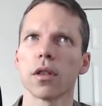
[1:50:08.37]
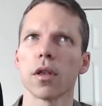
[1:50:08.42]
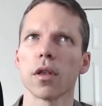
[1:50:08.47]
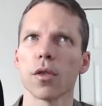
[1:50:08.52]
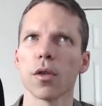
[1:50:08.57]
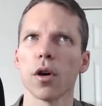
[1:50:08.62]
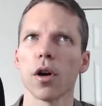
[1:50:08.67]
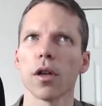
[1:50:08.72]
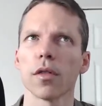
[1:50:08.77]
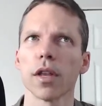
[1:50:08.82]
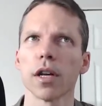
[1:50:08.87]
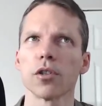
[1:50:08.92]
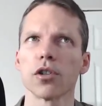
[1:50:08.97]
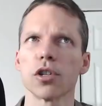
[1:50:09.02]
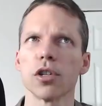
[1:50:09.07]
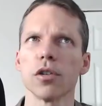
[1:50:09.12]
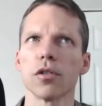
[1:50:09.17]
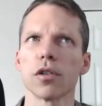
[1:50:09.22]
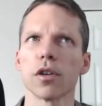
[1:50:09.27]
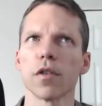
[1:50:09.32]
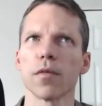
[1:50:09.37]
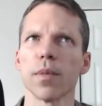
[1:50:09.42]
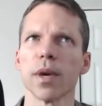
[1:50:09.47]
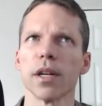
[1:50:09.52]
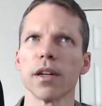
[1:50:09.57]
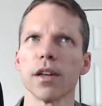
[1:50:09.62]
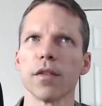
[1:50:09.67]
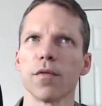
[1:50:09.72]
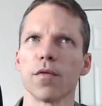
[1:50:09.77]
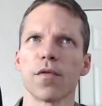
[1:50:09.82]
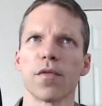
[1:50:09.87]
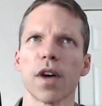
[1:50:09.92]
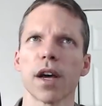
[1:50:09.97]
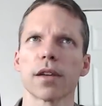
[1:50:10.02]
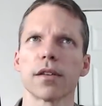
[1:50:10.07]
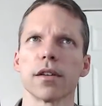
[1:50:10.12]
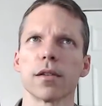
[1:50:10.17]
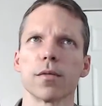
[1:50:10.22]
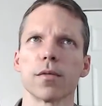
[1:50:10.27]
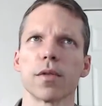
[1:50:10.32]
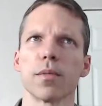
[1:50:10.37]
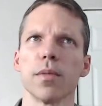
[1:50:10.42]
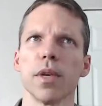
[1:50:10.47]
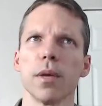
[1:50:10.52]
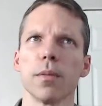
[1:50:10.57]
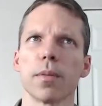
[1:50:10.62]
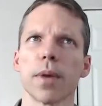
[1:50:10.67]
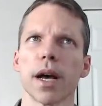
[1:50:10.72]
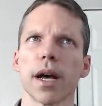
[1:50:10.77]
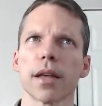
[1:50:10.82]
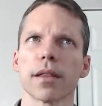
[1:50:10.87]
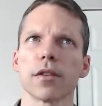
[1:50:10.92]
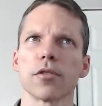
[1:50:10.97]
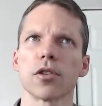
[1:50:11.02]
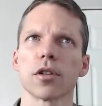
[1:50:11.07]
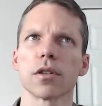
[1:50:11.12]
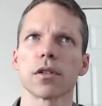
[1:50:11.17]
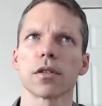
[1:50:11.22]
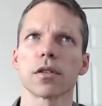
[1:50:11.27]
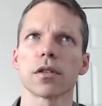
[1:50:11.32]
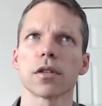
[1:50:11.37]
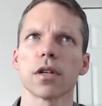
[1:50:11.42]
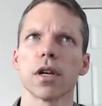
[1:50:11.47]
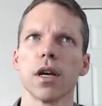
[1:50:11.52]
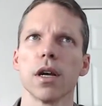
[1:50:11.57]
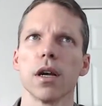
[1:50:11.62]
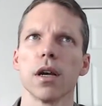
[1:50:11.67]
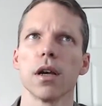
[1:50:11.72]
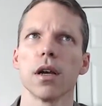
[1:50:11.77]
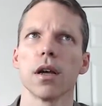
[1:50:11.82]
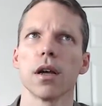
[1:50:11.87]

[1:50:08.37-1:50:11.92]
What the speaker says: to the thought that she could have been infected with meme-pathogens.